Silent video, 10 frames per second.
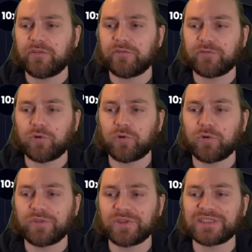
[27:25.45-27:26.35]

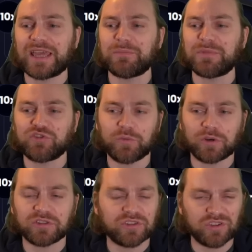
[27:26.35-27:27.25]
for the 10 mystery
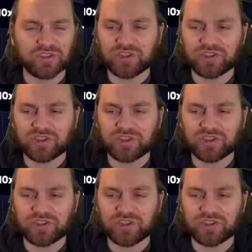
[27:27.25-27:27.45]
boxes because